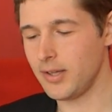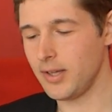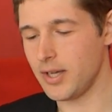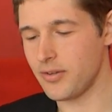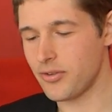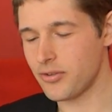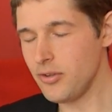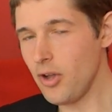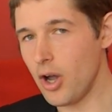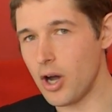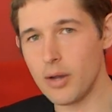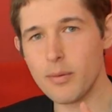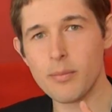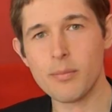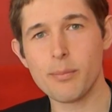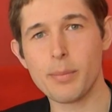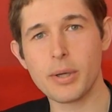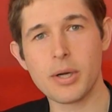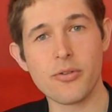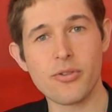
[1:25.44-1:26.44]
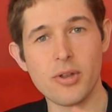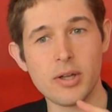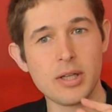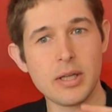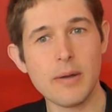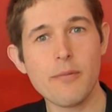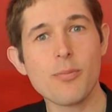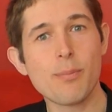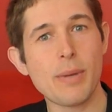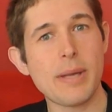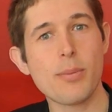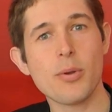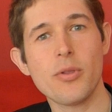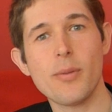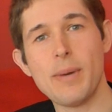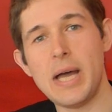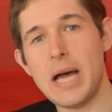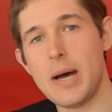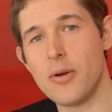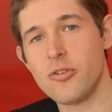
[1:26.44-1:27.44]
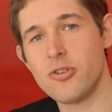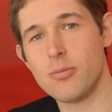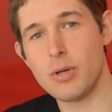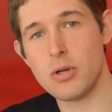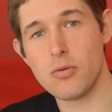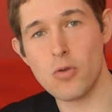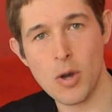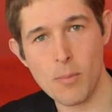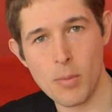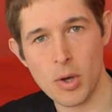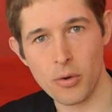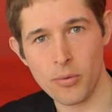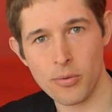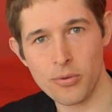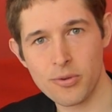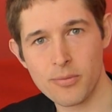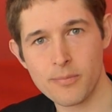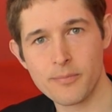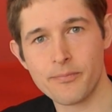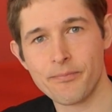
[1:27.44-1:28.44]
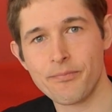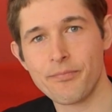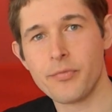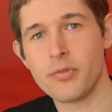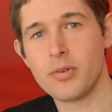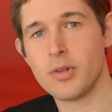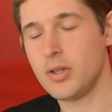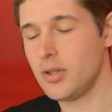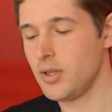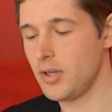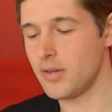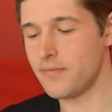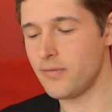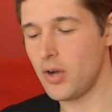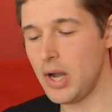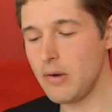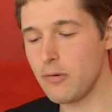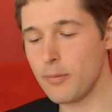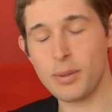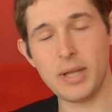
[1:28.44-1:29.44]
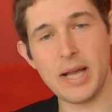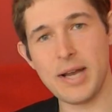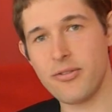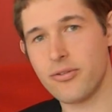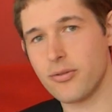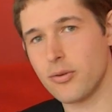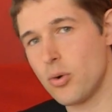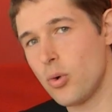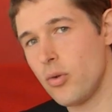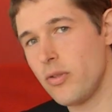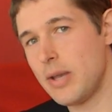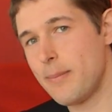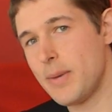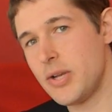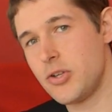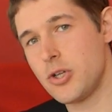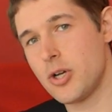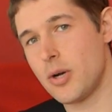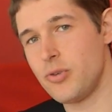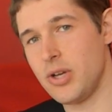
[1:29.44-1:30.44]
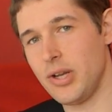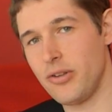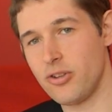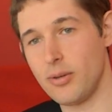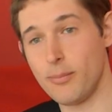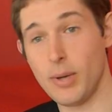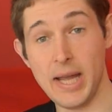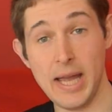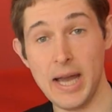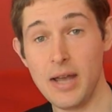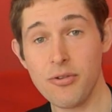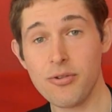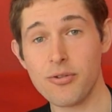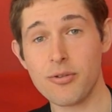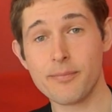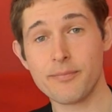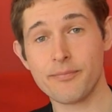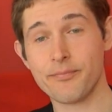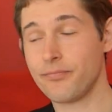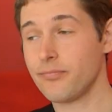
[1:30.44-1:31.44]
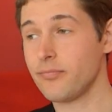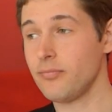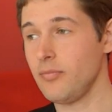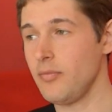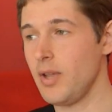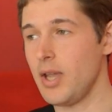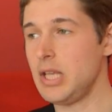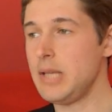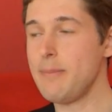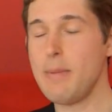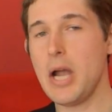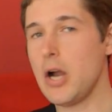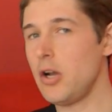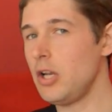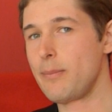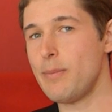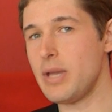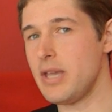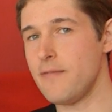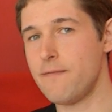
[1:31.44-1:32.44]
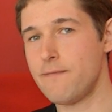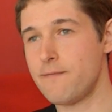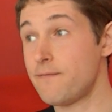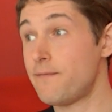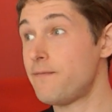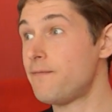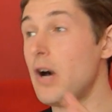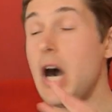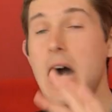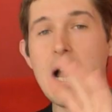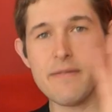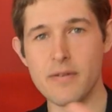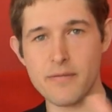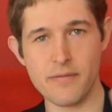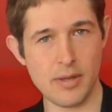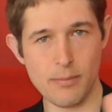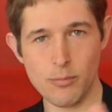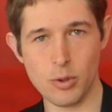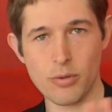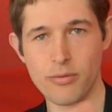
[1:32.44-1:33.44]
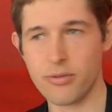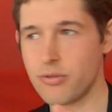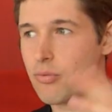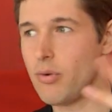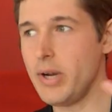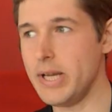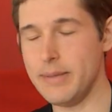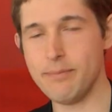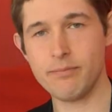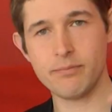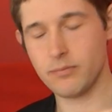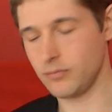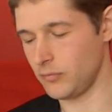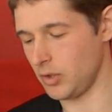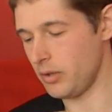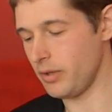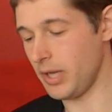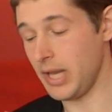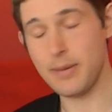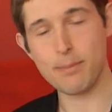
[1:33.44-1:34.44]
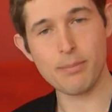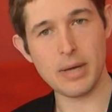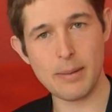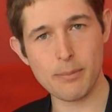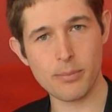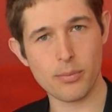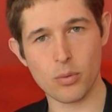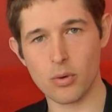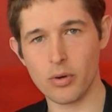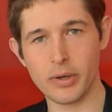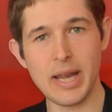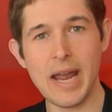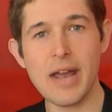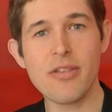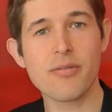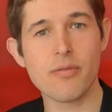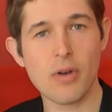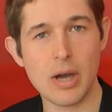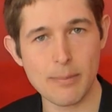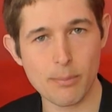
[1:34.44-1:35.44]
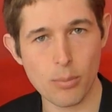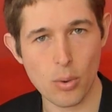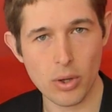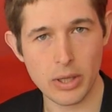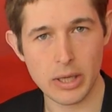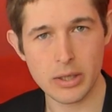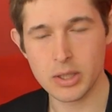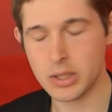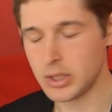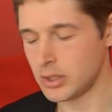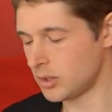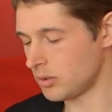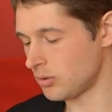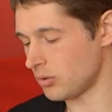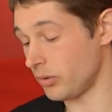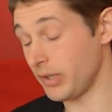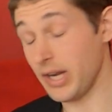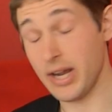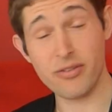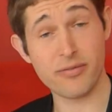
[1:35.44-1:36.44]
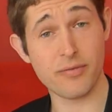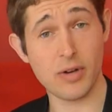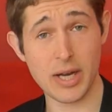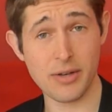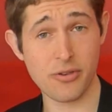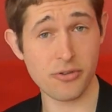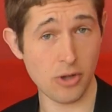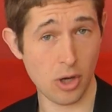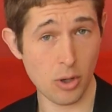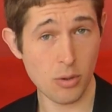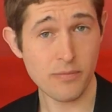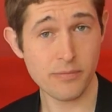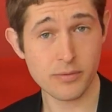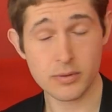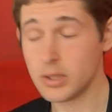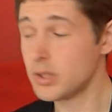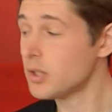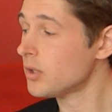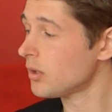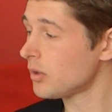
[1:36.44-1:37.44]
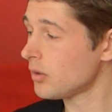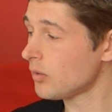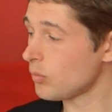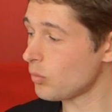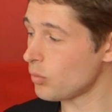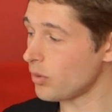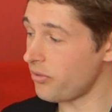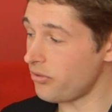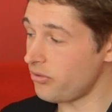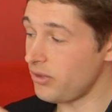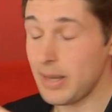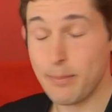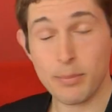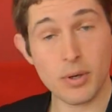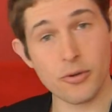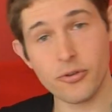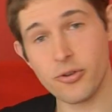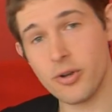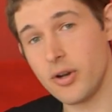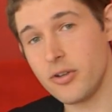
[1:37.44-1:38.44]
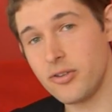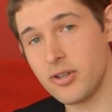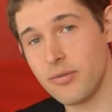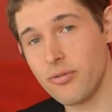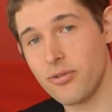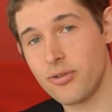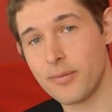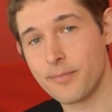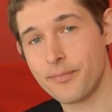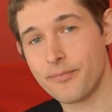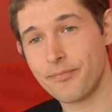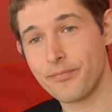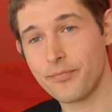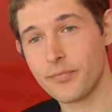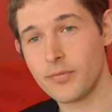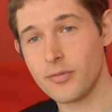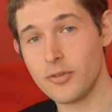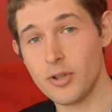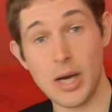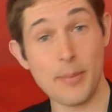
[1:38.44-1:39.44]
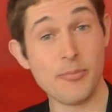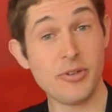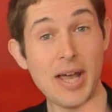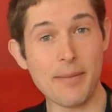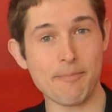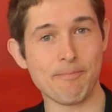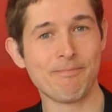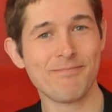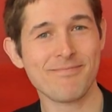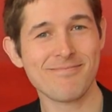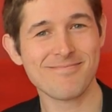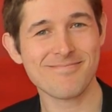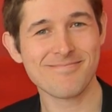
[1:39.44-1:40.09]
it's not, because it gives people the power to be role models. If I replace all the emitting objects in my house, and there may only be five of them, or three, you know, a heat pump, or a gas-fired boiler, or a gas-fired stove, with Zap alternatives, I'm done.